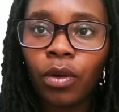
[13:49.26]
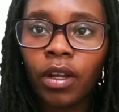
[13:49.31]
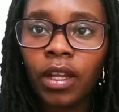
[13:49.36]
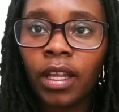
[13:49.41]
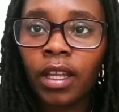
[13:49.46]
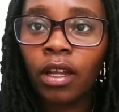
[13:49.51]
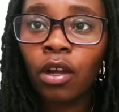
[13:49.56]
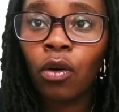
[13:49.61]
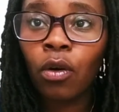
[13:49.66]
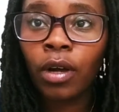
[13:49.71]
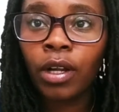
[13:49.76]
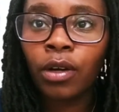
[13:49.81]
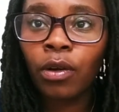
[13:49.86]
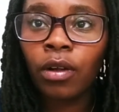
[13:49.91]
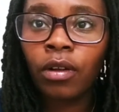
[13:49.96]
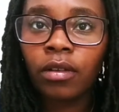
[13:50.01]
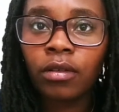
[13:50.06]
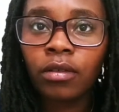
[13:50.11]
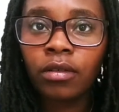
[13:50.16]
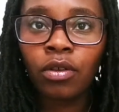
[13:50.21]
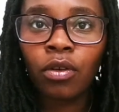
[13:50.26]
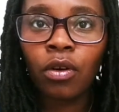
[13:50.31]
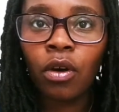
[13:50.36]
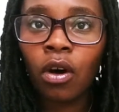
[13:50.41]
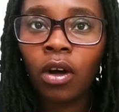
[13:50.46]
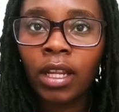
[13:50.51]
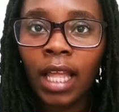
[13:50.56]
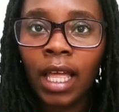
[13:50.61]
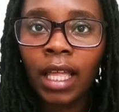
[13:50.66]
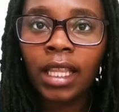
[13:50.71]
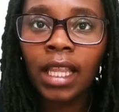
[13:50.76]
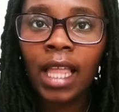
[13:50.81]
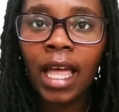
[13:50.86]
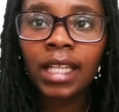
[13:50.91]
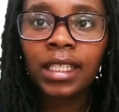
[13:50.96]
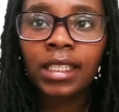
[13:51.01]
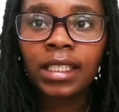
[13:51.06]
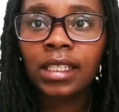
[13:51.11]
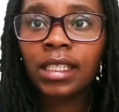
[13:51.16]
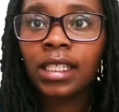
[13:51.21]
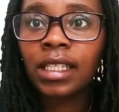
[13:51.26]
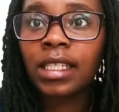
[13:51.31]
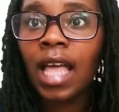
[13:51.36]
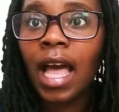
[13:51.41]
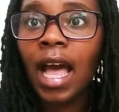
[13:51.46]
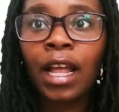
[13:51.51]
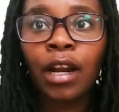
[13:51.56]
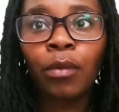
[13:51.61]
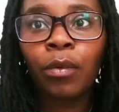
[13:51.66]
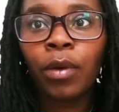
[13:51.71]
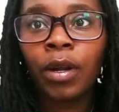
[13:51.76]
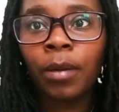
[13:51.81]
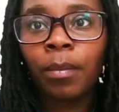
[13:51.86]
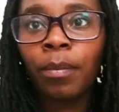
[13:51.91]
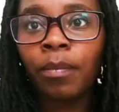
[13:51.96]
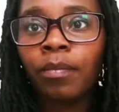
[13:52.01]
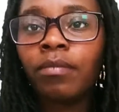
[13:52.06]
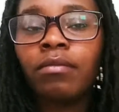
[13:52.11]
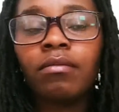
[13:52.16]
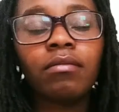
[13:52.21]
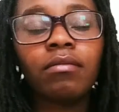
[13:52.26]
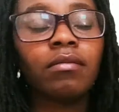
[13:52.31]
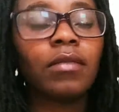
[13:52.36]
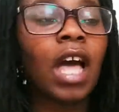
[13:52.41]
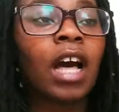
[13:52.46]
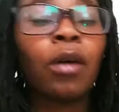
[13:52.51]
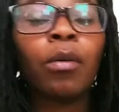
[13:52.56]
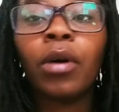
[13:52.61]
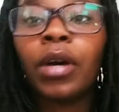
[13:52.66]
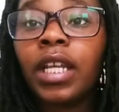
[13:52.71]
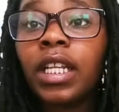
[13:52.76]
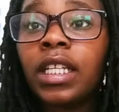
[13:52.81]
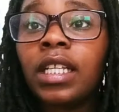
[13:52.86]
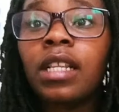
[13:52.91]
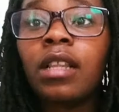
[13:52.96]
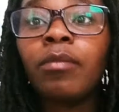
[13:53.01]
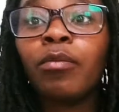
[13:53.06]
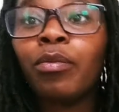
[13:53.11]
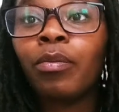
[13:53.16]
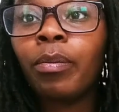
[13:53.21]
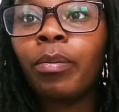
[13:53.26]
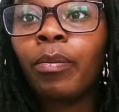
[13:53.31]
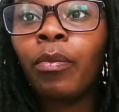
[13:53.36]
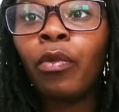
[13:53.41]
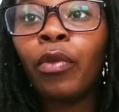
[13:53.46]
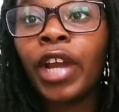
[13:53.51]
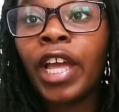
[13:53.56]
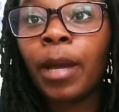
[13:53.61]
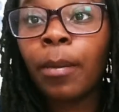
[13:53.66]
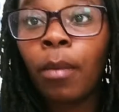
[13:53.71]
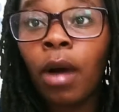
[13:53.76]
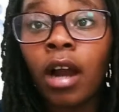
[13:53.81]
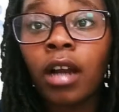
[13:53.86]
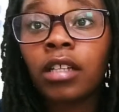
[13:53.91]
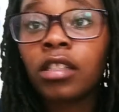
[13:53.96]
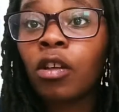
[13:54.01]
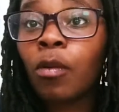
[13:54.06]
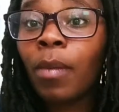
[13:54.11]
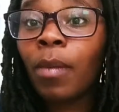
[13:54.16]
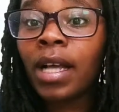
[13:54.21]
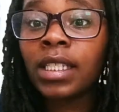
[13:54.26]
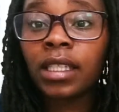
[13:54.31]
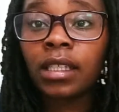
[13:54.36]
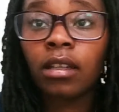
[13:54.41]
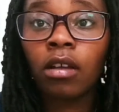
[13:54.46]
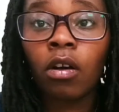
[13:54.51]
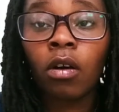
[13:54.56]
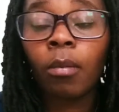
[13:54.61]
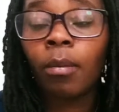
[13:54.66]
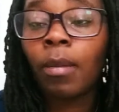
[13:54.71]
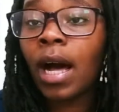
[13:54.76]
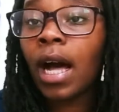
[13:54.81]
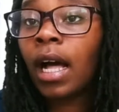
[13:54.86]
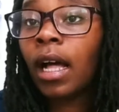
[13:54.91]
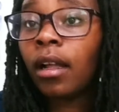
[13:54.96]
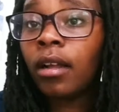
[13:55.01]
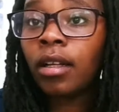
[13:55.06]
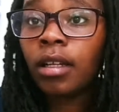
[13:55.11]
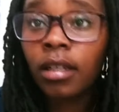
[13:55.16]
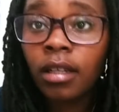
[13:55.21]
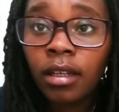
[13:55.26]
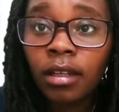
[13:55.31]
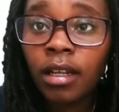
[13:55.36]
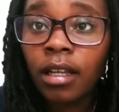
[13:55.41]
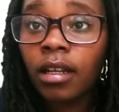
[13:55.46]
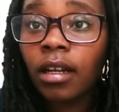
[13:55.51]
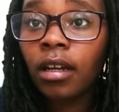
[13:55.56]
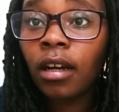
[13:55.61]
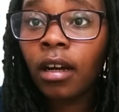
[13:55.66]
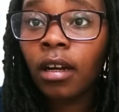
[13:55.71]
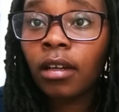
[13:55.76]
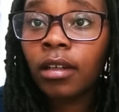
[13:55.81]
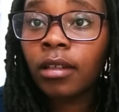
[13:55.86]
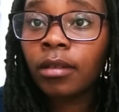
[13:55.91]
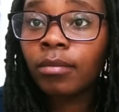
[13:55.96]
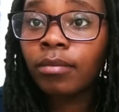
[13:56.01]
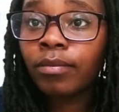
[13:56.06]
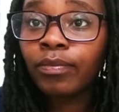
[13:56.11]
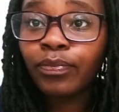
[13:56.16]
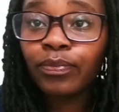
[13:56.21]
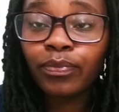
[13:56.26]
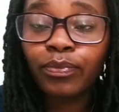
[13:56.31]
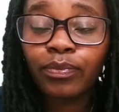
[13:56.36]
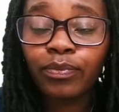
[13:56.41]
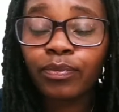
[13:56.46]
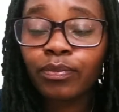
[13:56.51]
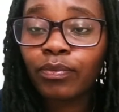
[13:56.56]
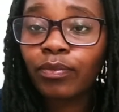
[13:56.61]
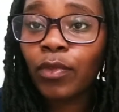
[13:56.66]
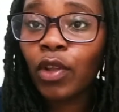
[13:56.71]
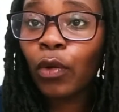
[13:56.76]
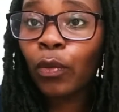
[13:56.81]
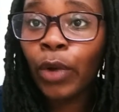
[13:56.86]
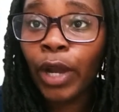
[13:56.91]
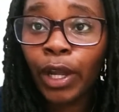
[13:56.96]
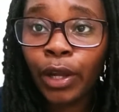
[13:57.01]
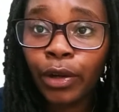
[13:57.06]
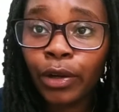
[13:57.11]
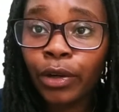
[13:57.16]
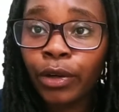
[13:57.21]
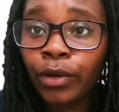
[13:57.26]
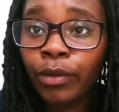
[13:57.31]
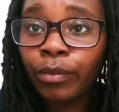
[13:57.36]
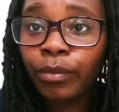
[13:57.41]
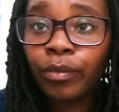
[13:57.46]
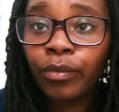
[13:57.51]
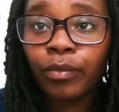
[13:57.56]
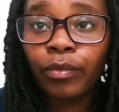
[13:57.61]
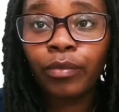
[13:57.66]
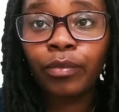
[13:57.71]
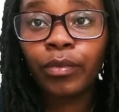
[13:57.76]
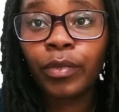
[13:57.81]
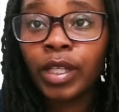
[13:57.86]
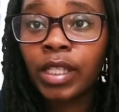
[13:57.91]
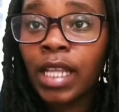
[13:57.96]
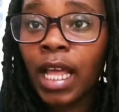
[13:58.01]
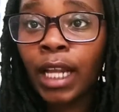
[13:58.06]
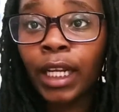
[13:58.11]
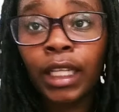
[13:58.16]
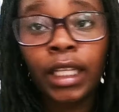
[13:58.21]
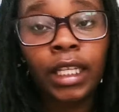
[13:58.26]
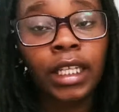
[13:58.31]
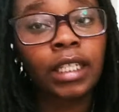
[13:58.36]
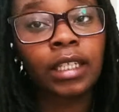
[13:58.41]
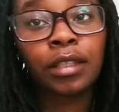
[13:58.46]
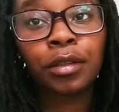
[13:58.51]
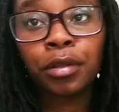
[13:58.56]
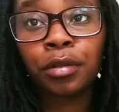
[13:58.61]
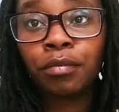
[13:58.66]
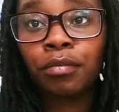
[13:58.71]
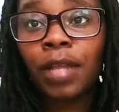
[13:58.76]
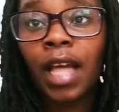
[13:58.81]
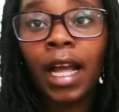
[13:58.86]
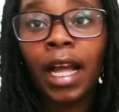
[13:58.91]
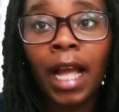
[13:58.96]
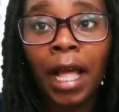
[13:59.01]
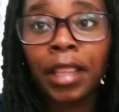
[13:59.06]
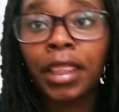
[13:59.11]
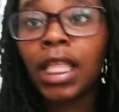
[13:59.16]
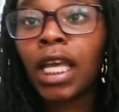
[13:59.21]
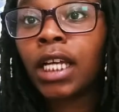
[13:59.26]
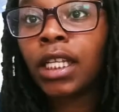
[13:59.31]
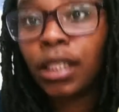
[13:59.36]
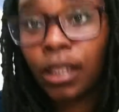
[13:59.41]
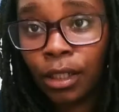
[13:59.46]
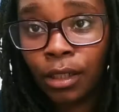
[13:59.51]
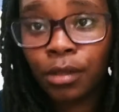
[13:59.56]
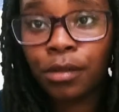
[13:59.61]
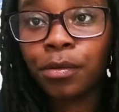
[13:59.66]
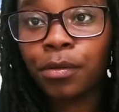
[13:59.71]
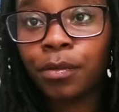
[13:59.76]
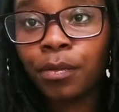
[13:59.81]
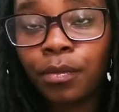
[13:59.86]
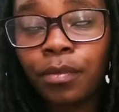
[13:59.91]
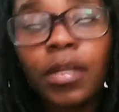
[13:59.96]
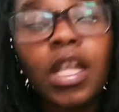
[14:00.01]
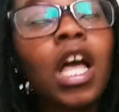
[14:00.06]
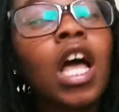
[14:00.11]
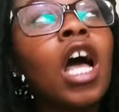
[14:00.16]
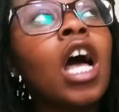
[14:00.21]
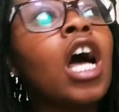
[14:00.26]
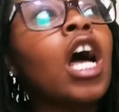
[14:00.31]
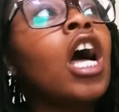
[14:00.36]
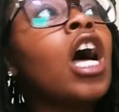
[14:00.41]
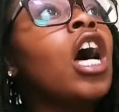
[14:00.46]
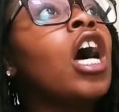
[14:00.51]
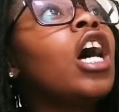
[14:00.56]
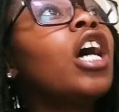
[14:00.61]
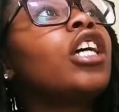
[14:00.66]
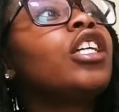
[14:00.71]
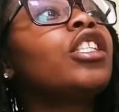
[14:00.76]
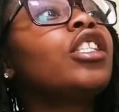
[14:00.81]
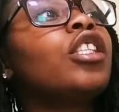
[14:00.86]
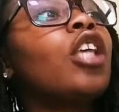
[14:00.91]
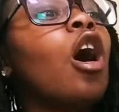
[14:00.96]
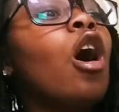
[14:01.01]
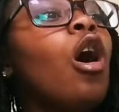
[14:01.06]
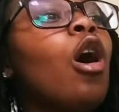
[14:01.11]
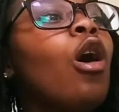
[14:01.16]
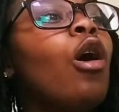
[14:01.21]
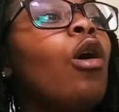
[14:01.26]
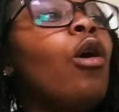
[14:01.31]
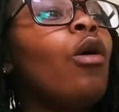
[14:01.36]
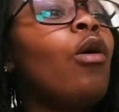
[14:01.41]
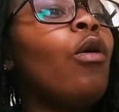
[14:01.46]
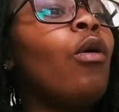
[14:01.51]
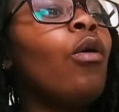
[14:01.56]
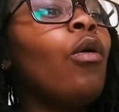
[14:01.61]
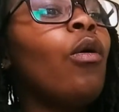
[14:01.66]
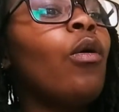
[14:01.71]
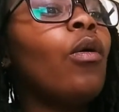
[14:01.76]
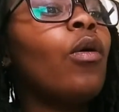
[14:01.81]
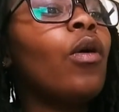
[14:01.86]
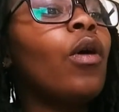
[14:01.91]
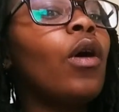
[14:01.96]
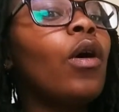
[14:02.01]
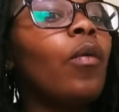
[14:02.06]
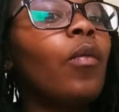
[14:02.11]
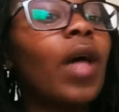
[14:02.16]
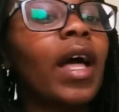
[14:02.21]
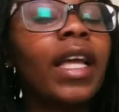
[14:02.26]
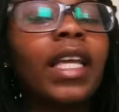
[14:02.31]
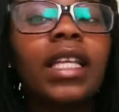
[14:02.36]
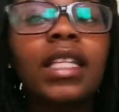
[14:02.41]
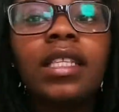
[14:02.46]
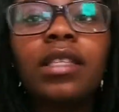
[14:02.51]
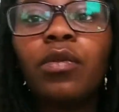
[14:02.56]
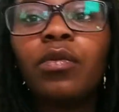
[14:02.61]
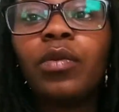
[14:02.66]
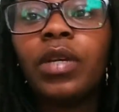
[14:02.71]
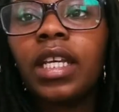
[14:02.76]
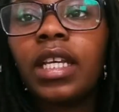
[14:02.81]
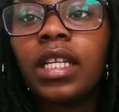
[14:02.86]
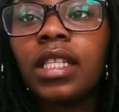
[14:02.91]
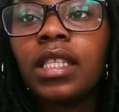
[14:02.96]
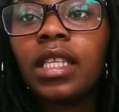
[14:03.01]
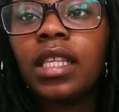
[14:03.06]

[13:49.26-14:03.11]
going to doing online classes because I don't want any red marks on my um, record because I got things to do. So we get to the